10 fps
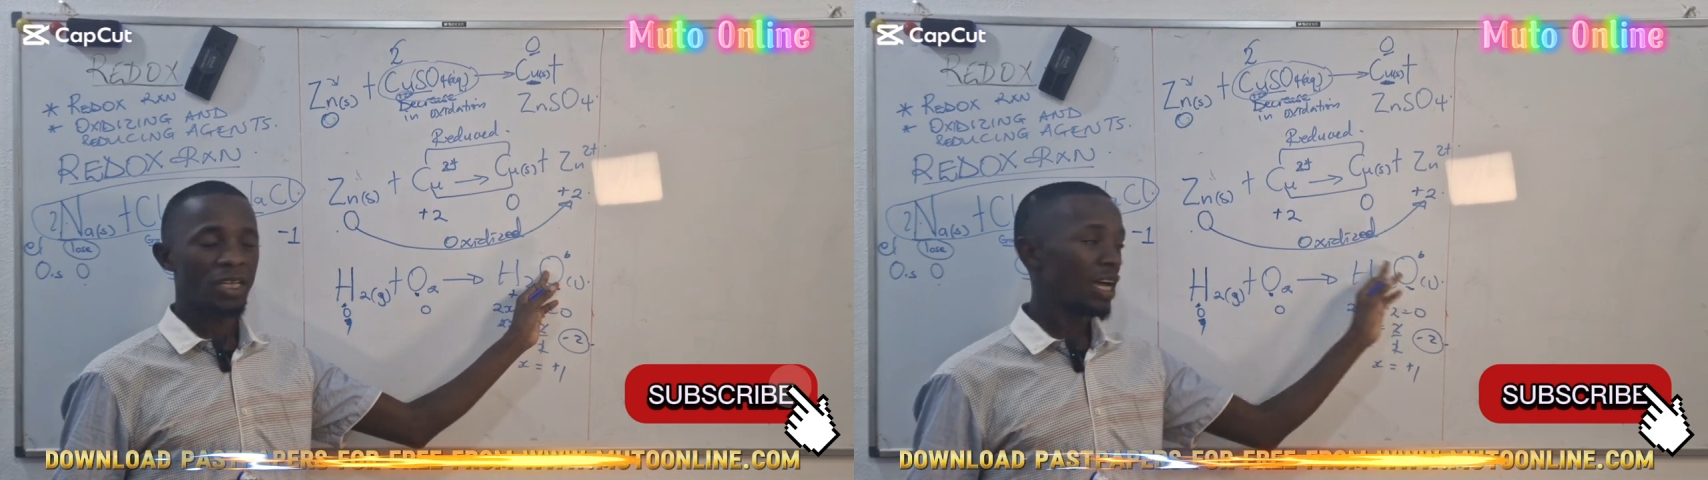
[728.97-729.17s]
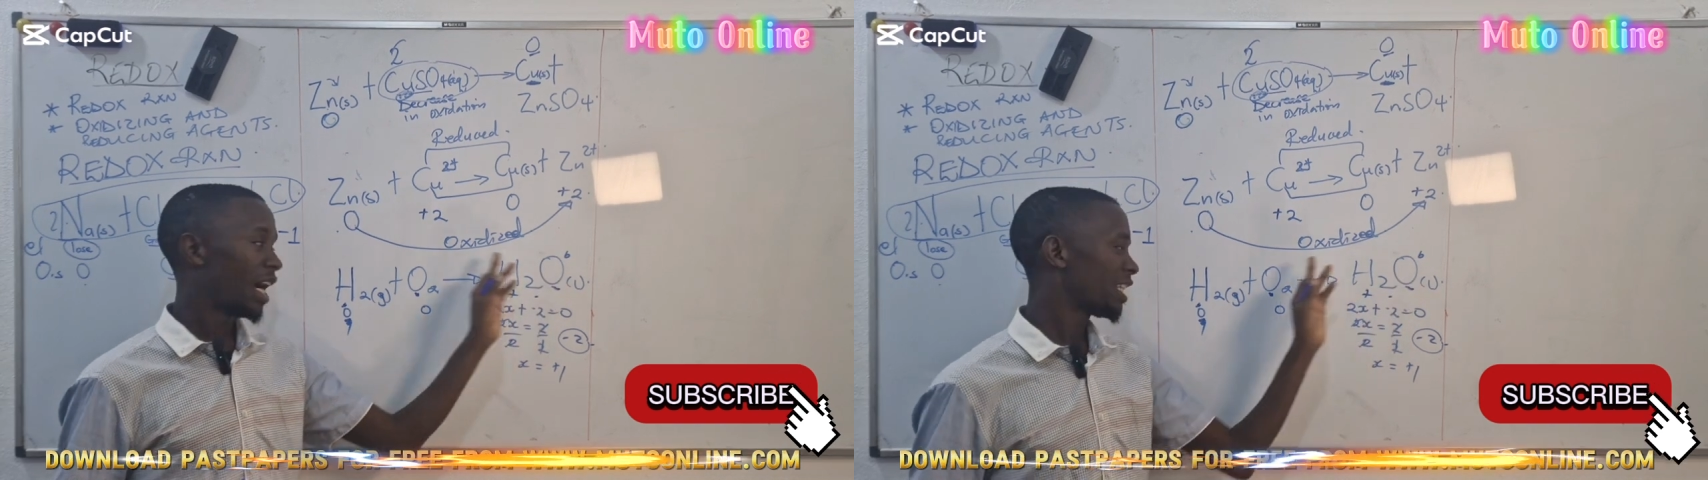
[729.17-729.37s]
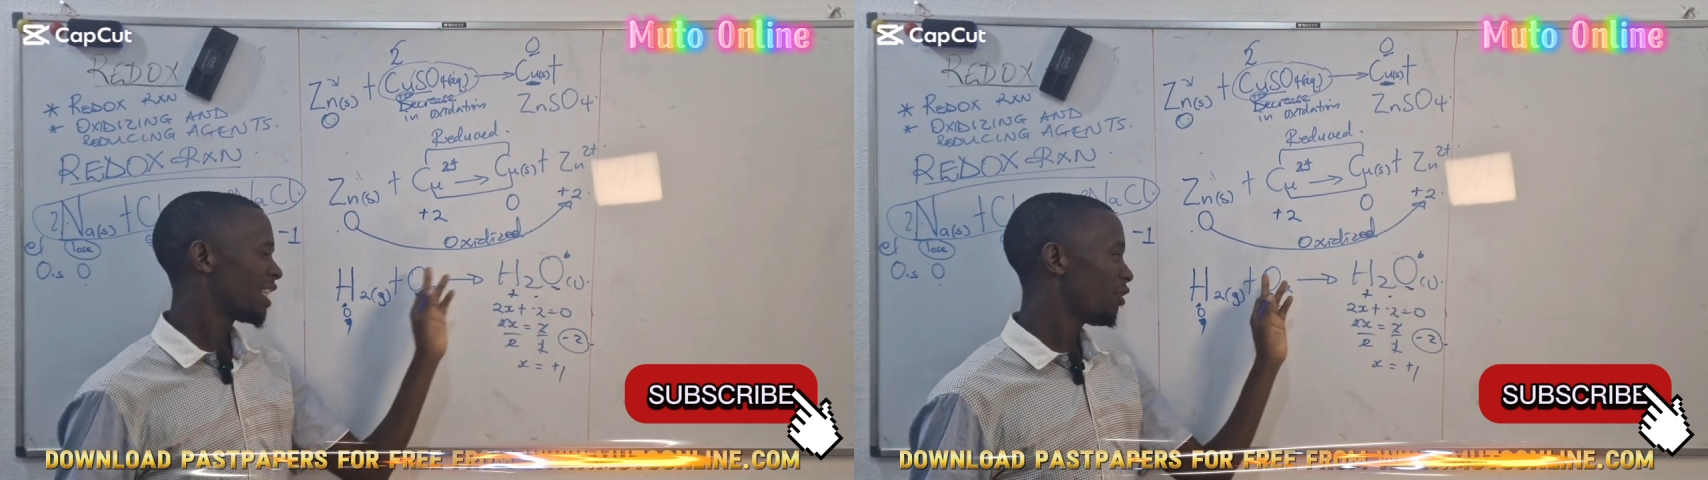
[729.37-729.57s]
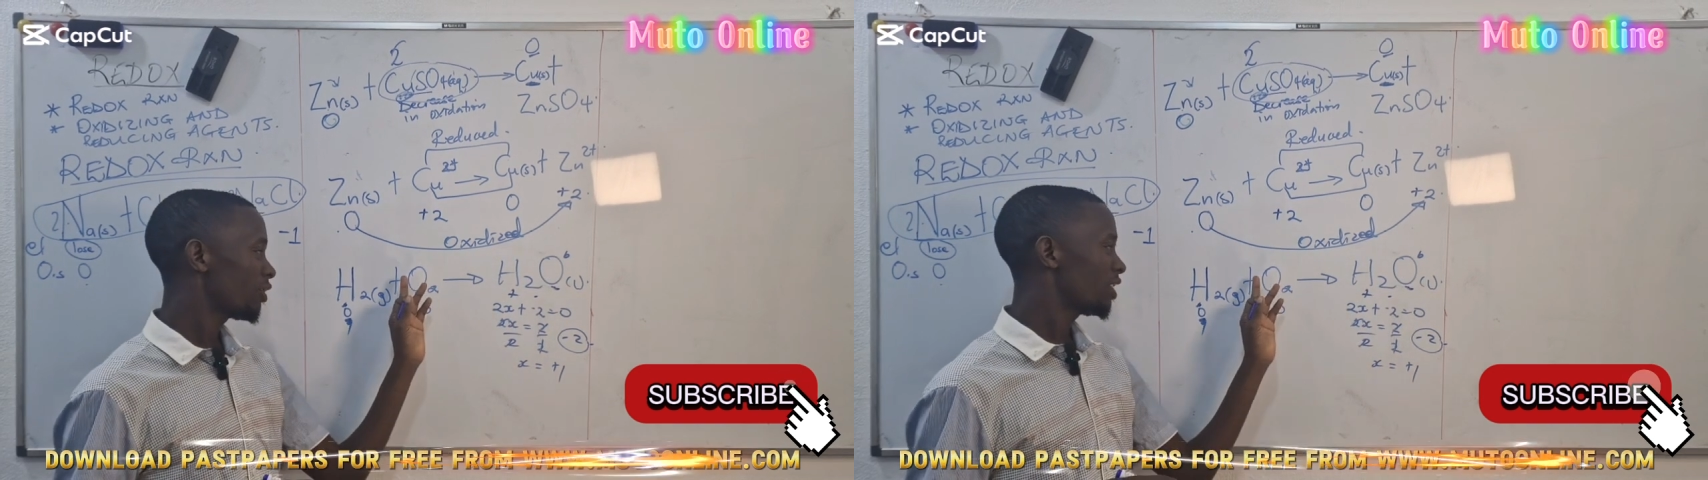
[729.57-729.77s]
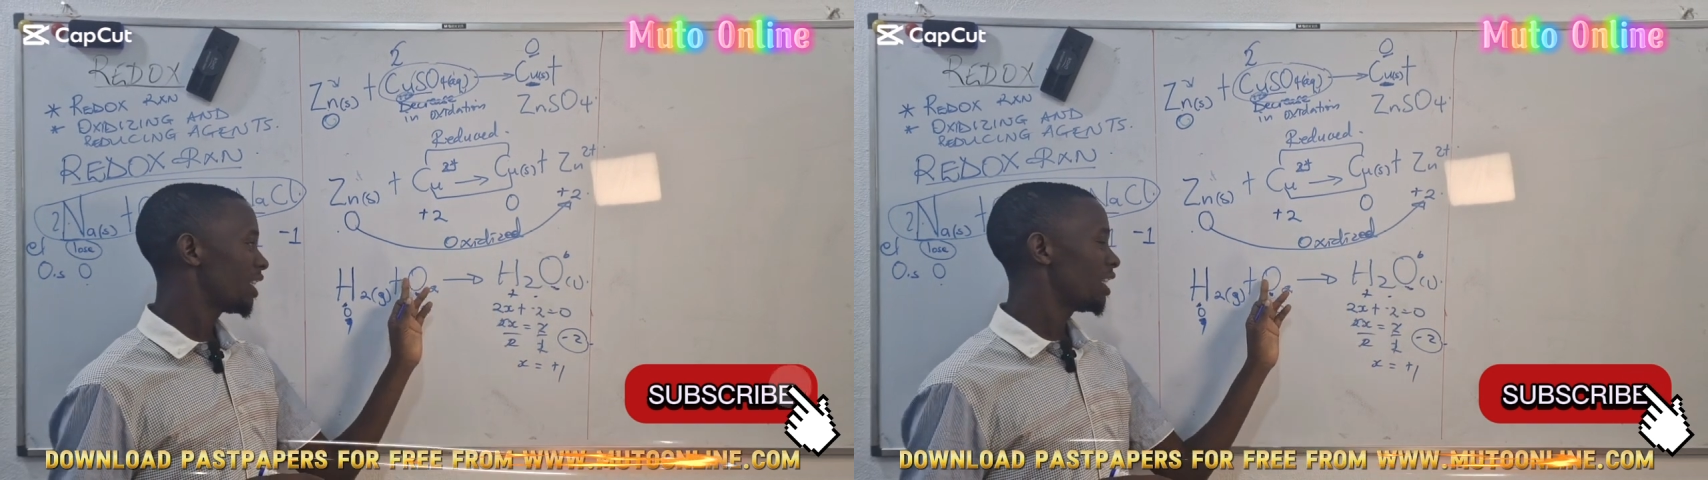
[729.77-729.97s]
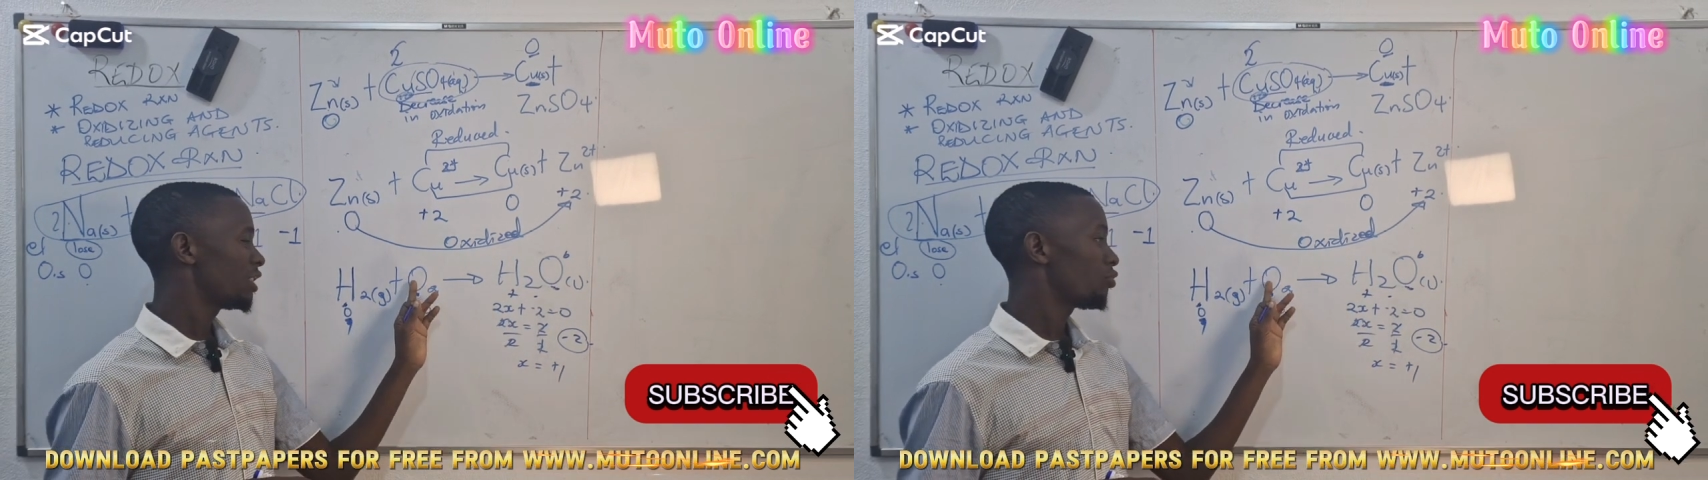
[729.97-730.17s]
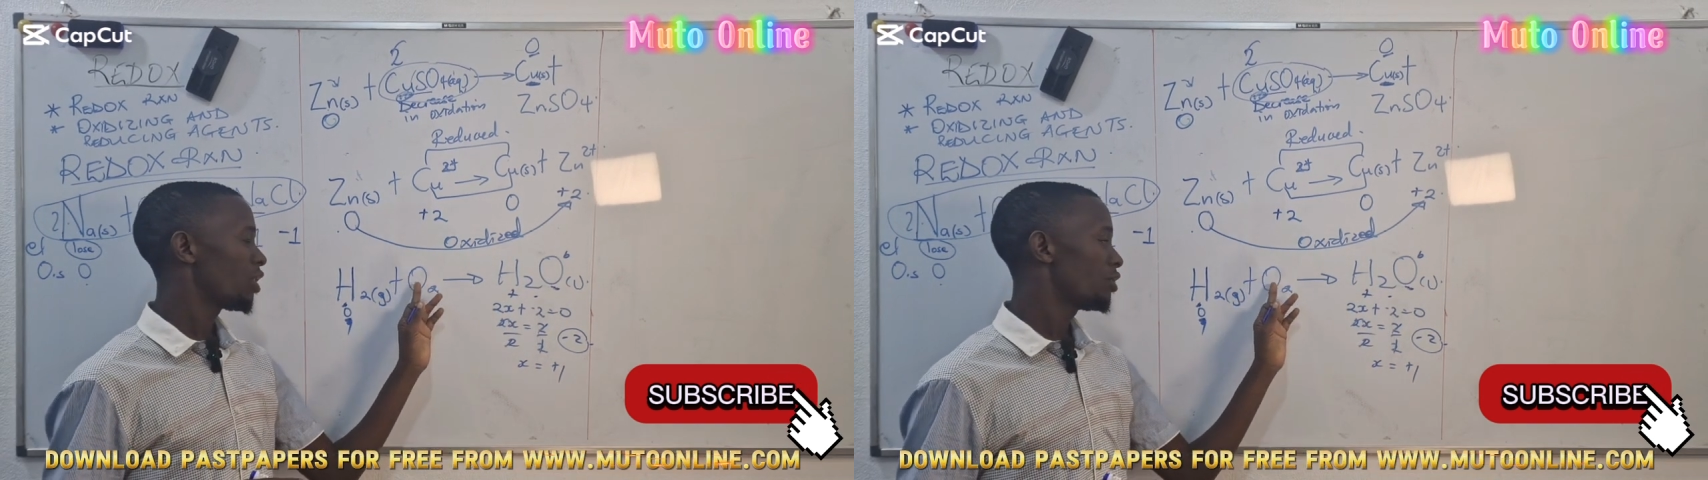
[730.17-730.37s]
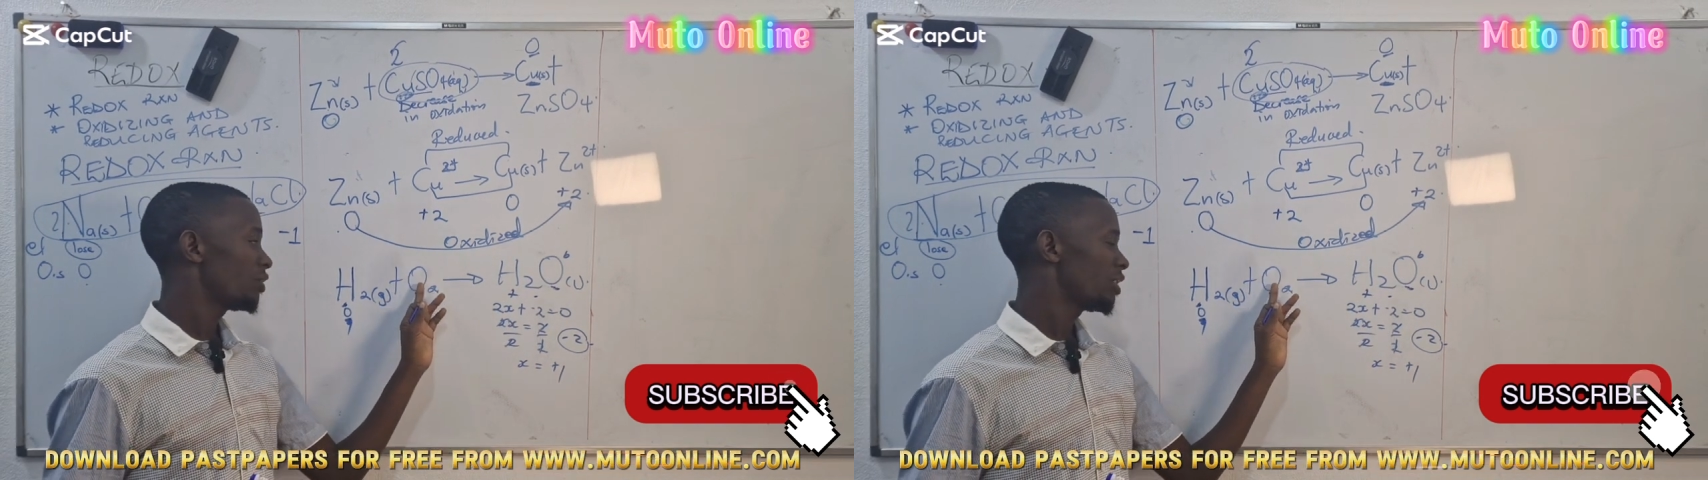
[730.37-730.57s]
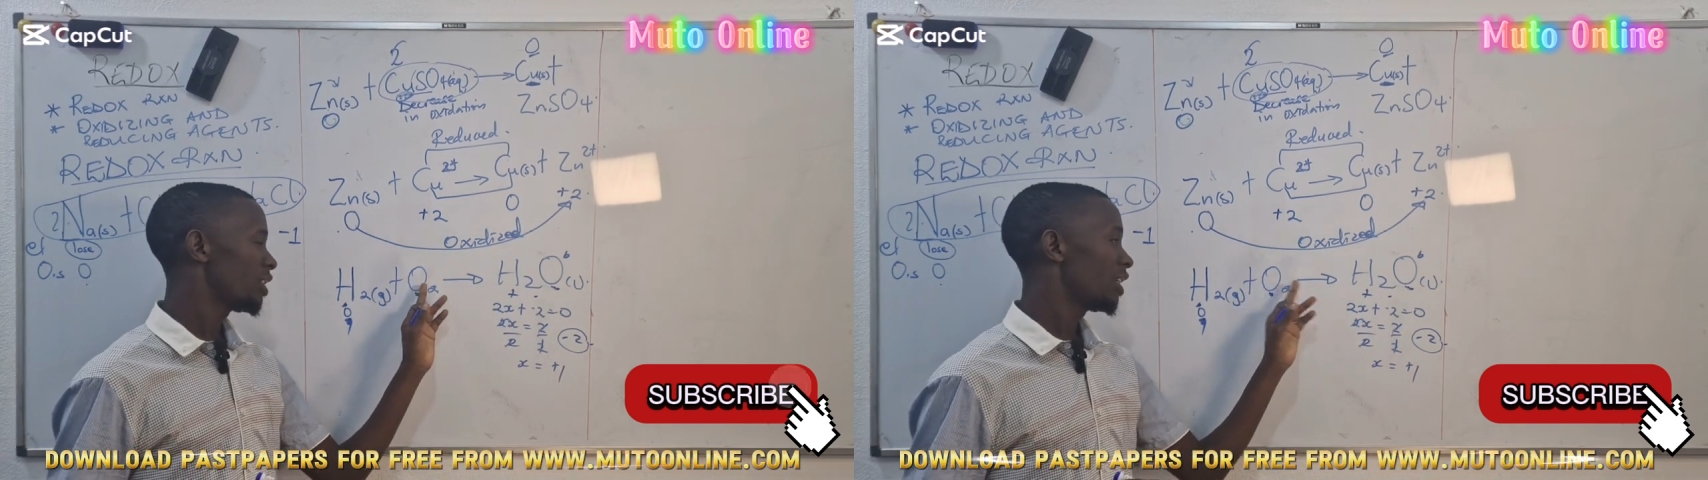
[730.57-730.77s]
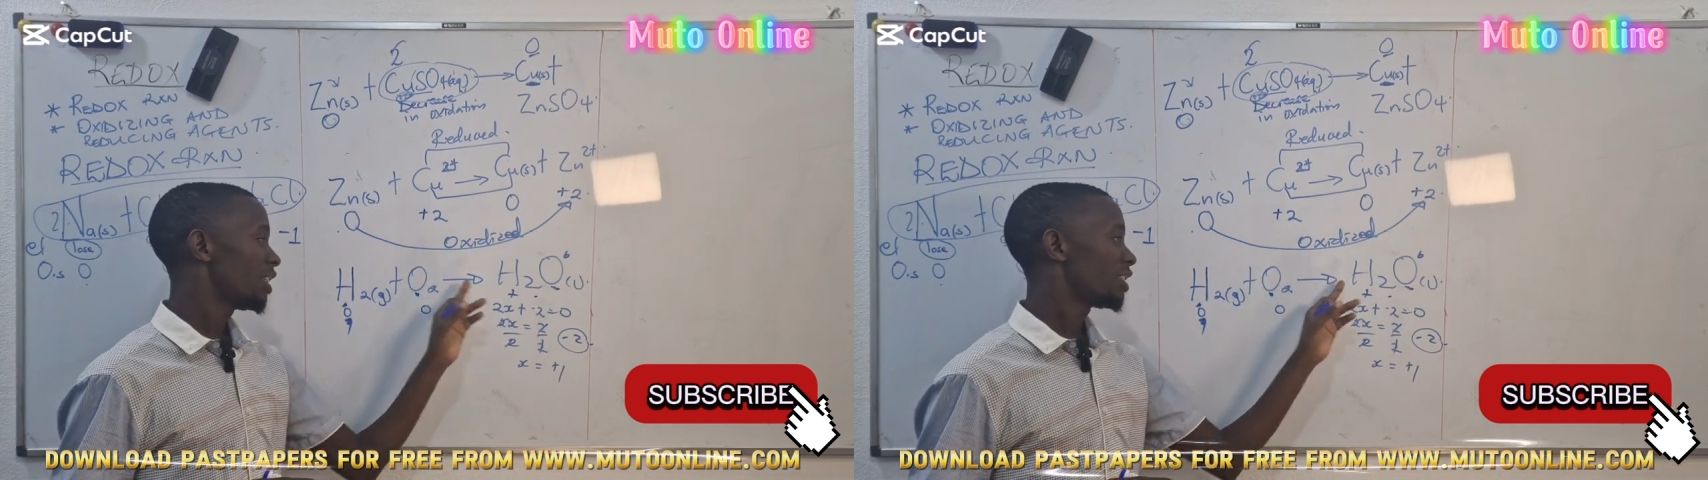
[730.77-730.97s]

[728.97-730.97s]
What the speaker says: And the oxygen is reduced